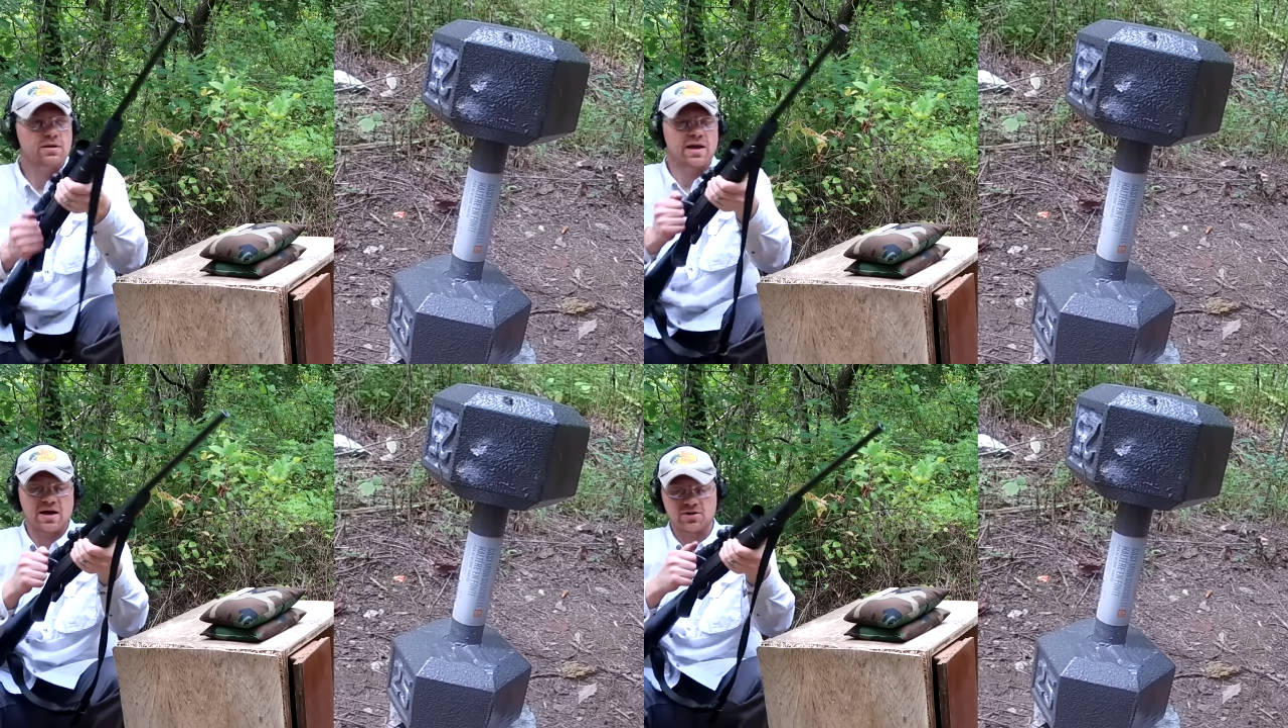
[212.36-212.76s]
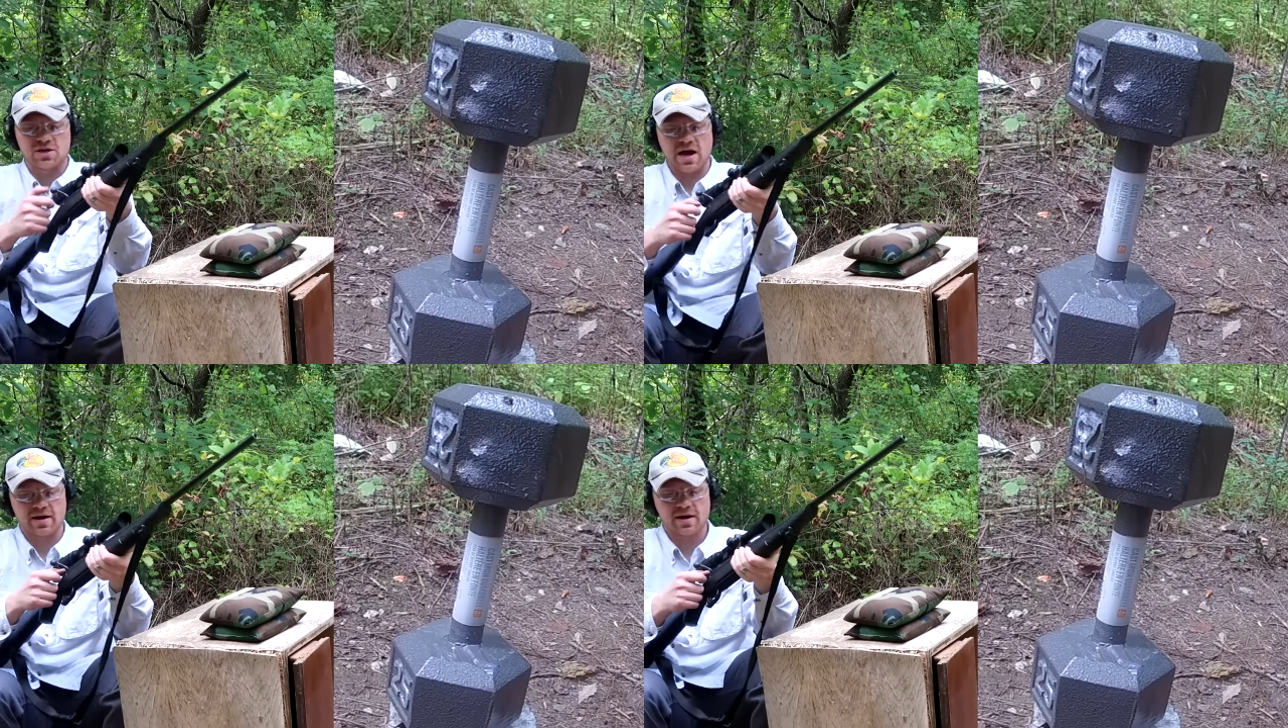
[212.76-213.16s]
Last
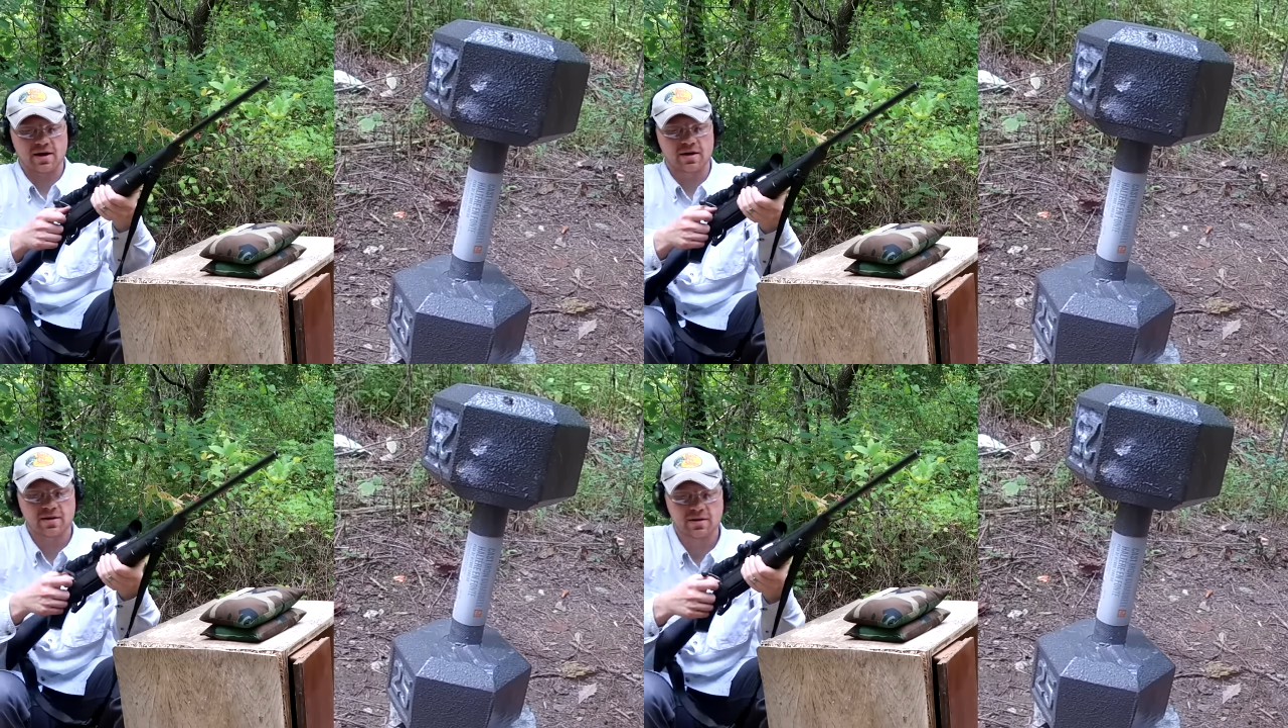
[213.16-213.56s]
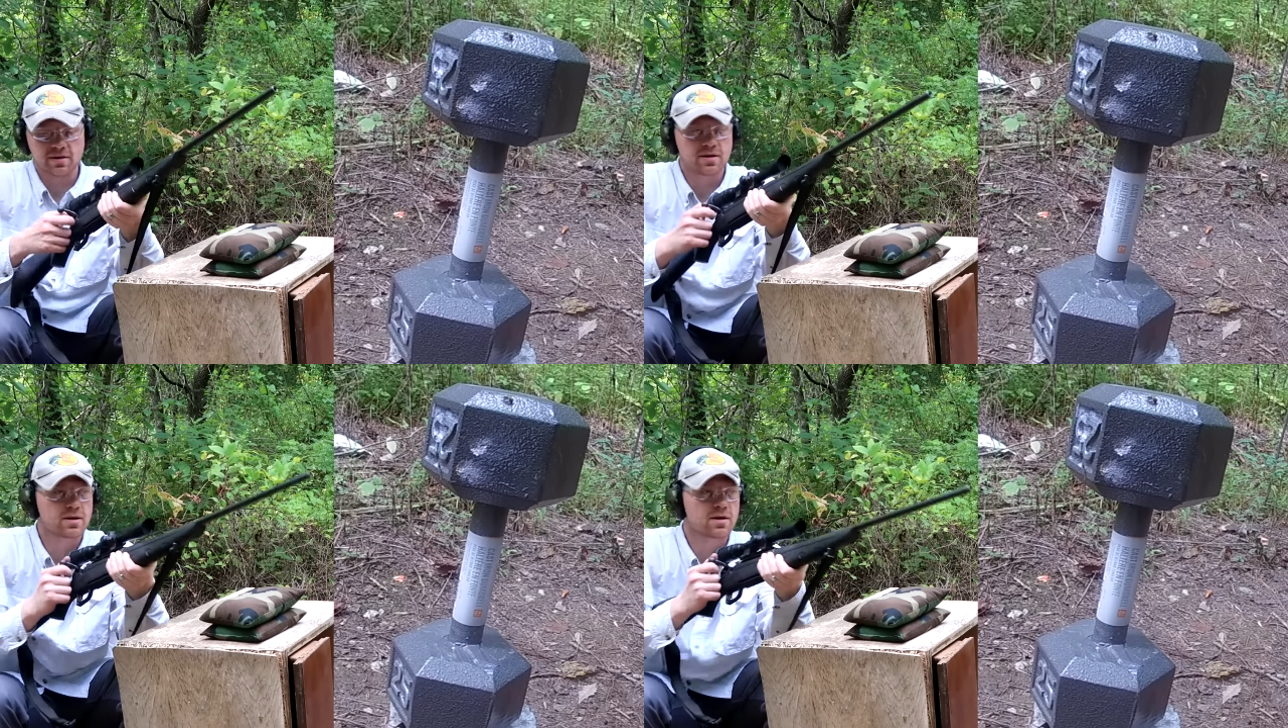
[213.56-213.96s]
shot here.
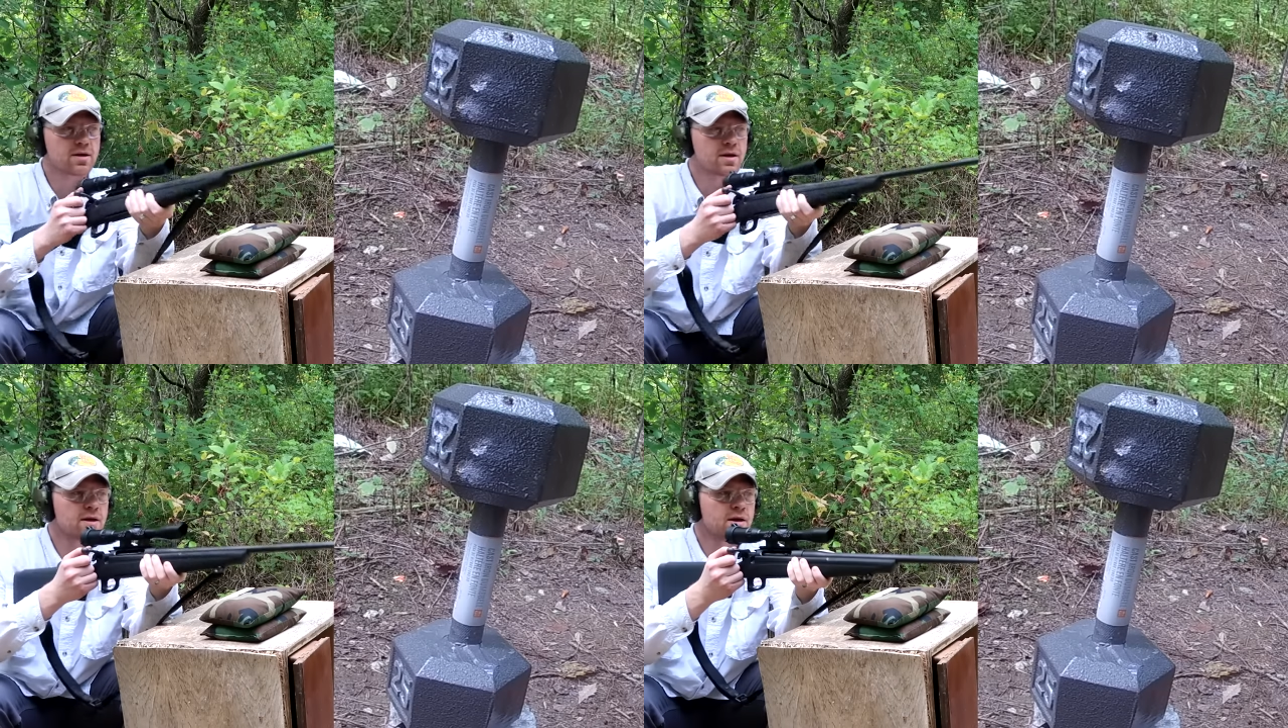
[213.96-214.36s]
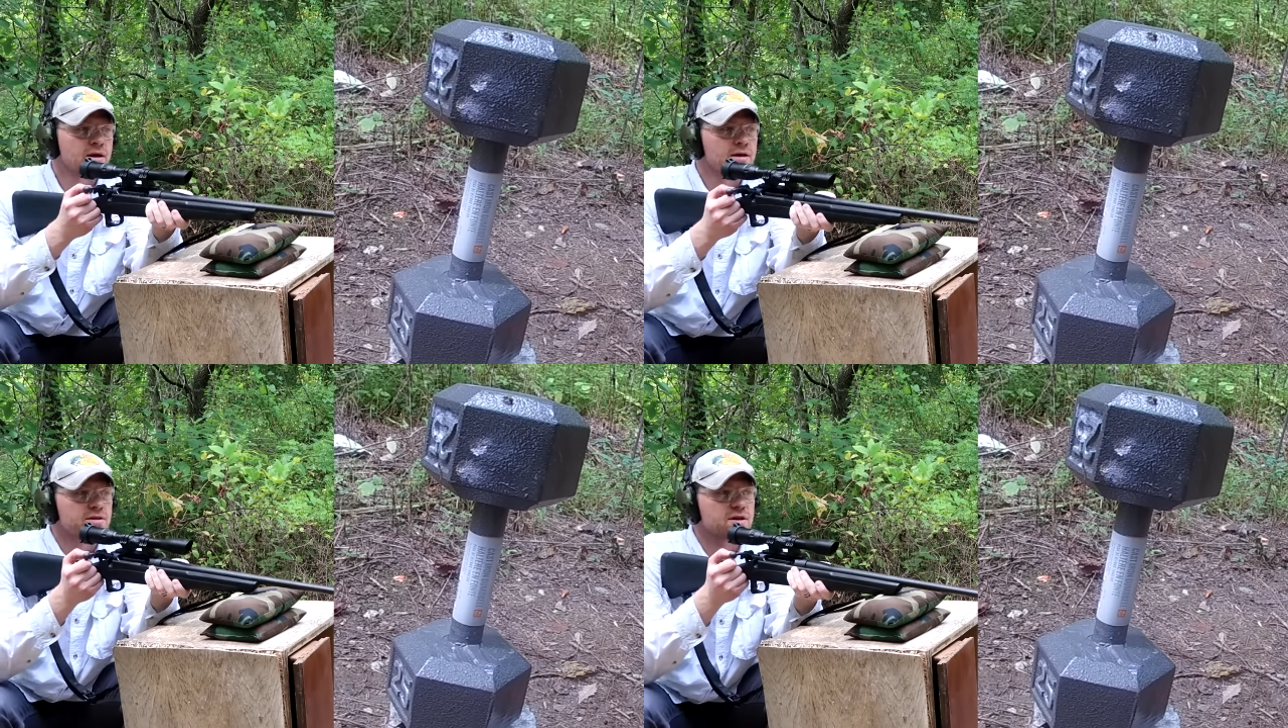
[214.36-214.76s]

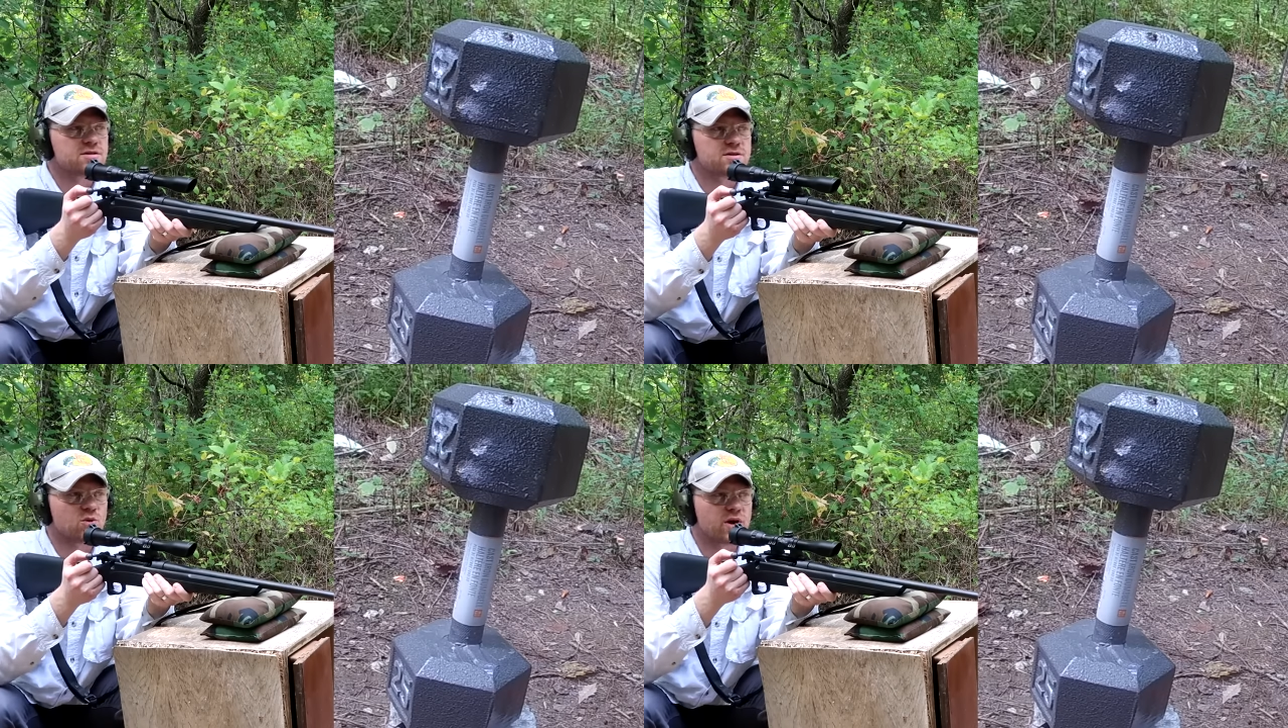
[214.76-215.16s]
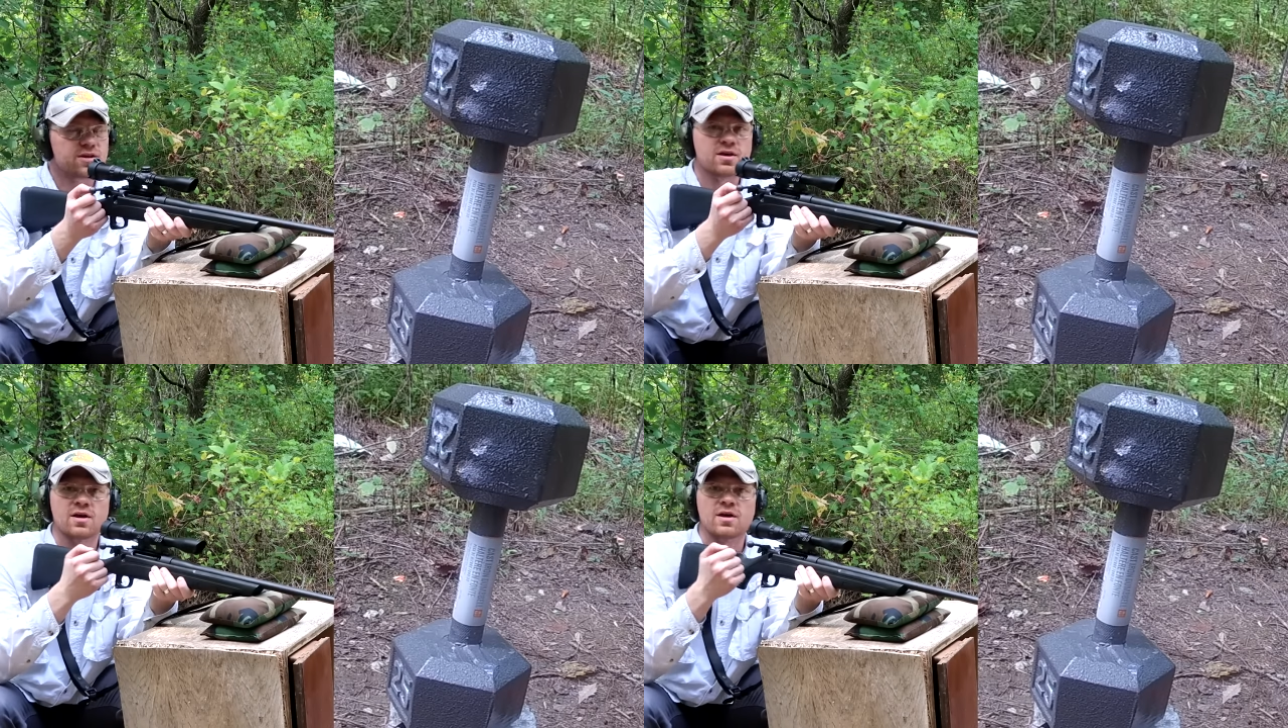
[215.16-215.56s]
This is with